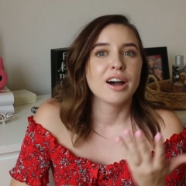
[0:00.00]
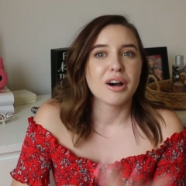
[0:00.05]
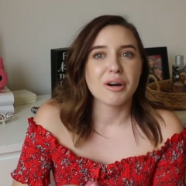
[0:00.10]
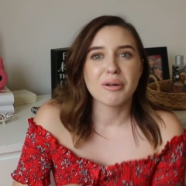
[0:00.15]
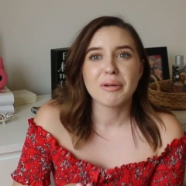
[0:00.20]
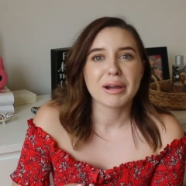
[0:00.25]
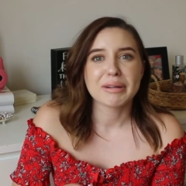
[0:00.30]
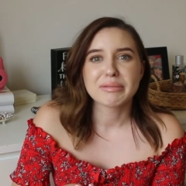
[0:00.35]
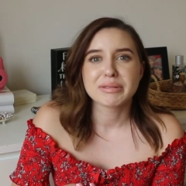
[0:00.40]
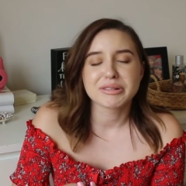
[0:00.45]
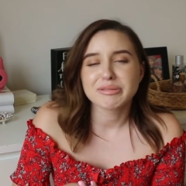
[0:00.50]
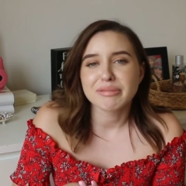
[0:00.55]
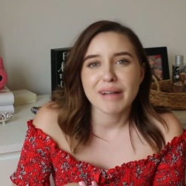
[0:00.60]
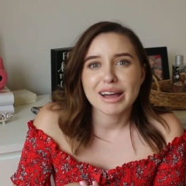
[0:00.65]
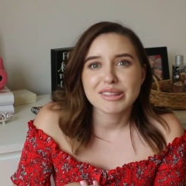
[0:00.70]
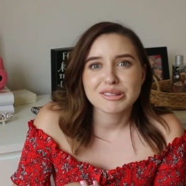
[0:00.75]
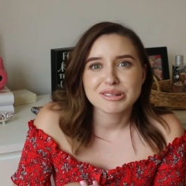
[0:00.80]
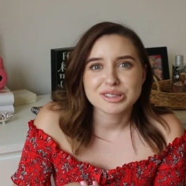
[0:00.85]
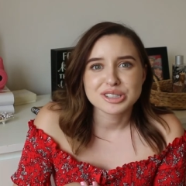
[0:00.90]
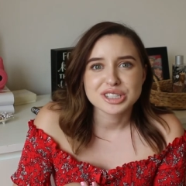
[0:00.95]
oh, I would
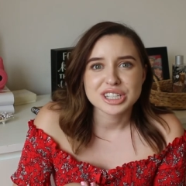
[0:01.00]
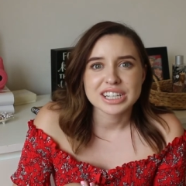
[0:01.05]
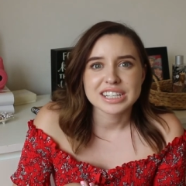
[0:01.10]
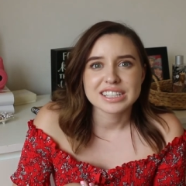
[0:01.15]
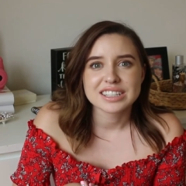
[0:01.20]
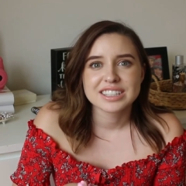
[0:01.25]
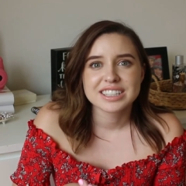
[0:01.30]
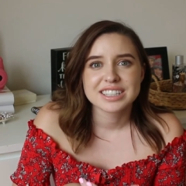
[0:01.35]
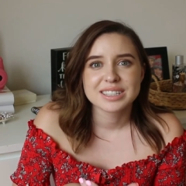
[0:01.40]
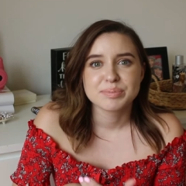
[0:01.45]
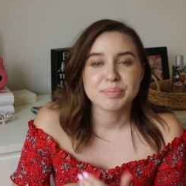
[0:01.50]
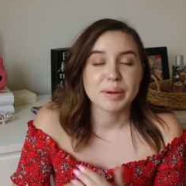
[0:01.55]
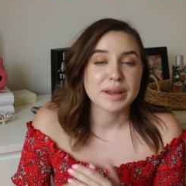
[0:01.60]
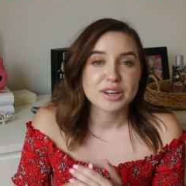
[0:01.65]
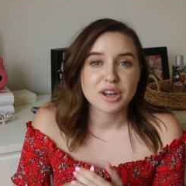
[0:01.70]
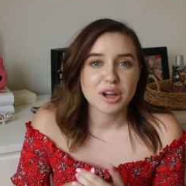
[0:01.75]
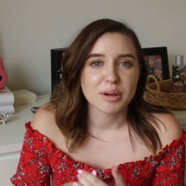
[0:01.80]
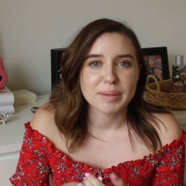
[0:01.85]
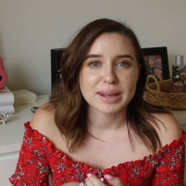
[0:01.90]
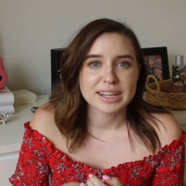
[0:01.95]
rather just
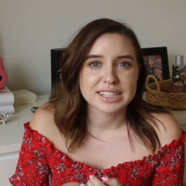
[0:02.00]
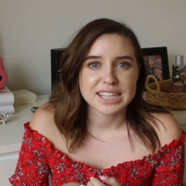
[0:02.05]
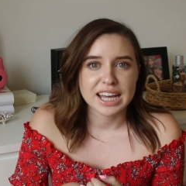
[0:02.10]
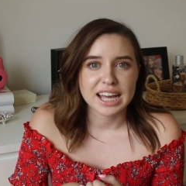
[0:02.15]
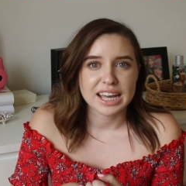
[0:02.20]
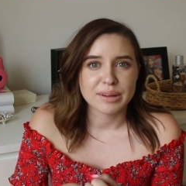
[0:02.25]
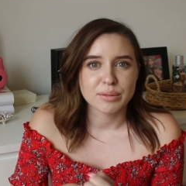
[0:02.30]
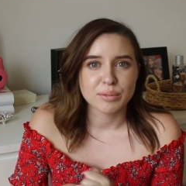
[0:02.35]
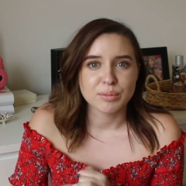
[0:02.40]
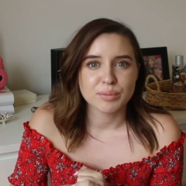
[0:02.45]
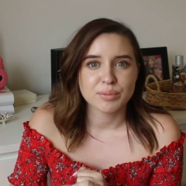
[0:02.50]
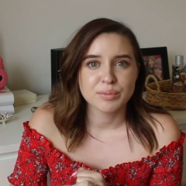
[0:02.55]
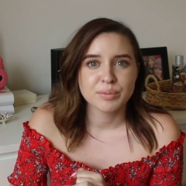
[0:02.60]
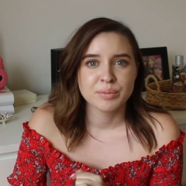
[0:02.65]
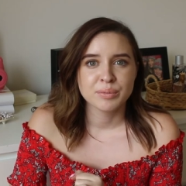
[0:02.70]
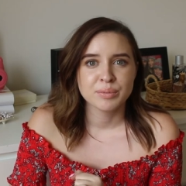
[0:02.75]
spend all my time,